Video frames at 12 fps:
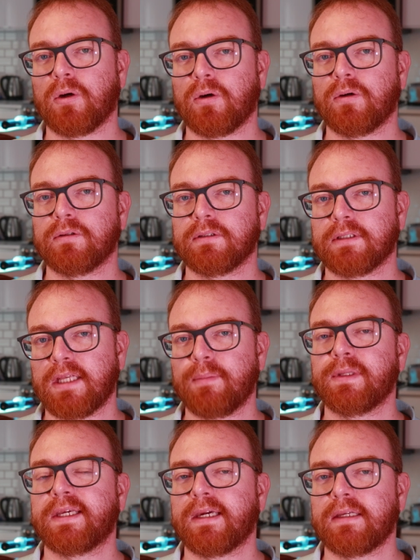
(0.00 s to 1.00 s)
on
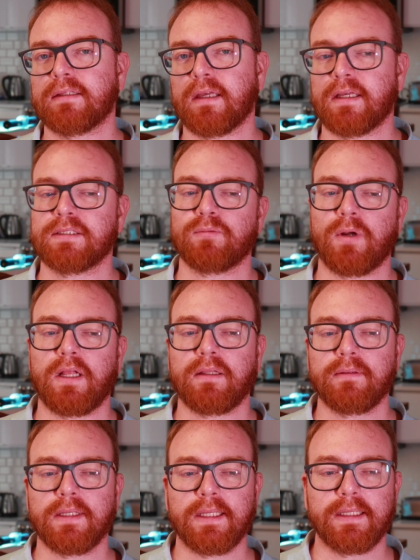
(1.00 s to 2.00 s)
Replicate as
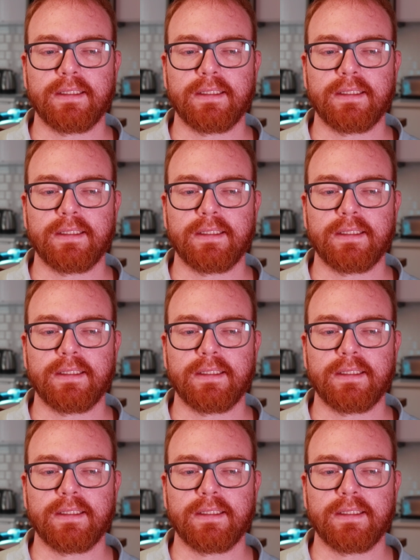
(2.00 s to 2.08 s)
well,